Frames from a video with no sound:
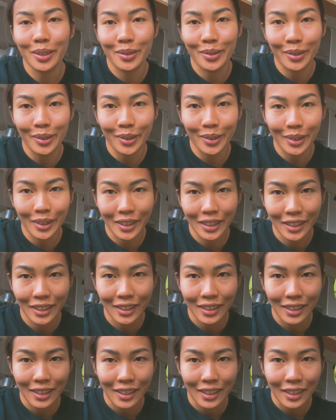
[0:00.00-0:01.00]
draw
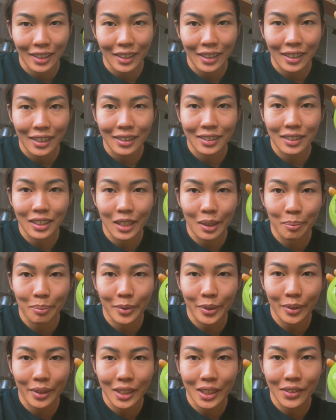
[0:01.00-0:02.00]
some
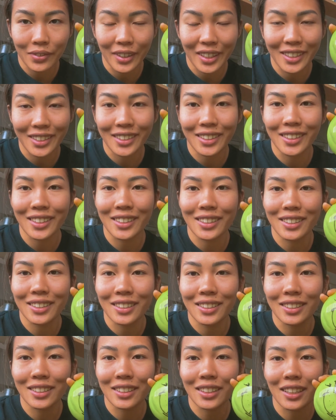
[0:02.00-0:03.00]
Grinch
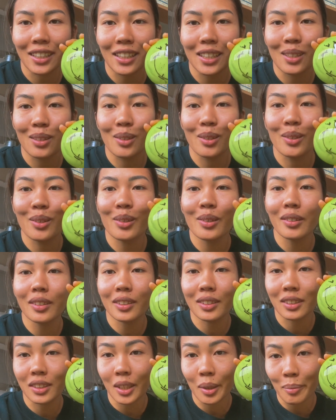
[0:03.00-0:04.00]
faces. It
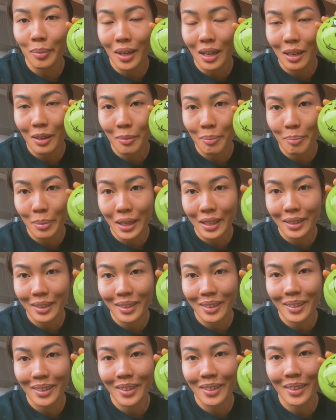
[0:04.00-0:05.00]
looks somehow
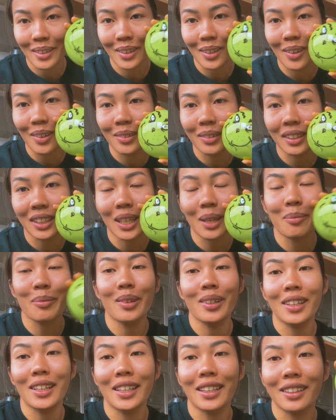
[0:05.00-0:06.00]
better on
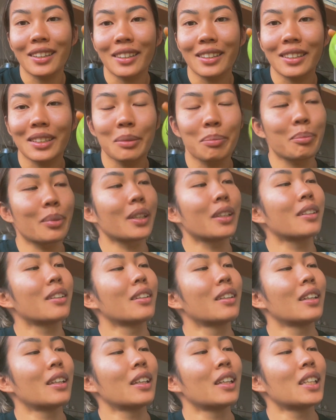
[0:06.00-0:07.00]
camera like this, but
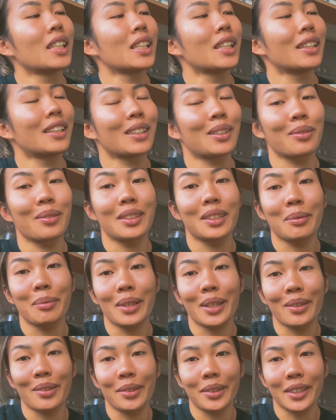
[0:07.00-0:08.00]
this one's a
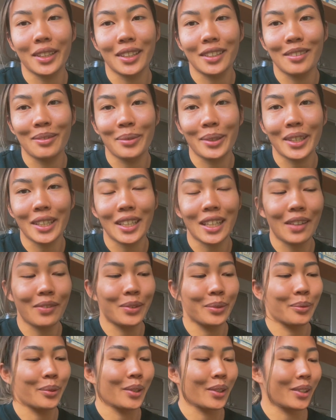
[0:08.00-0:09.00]
bit crooked. We're gonna have
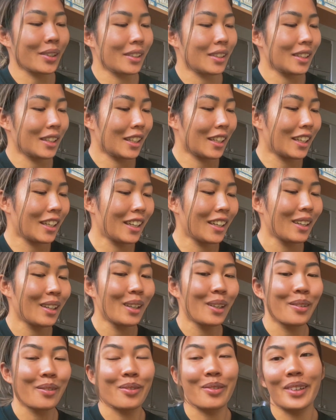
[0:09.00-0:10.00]
to work on the
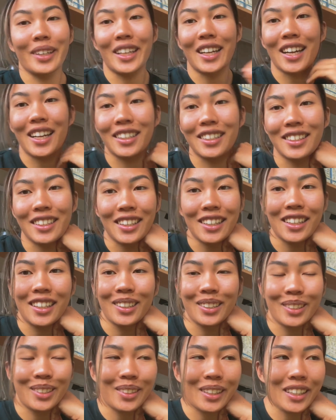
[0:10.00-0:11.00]
freehand
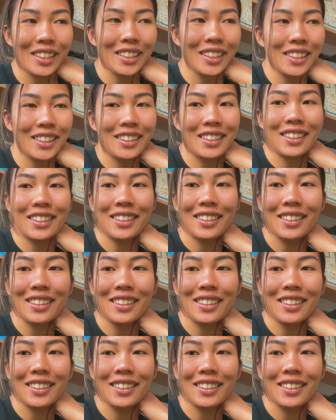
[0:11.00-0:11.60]
illustrations.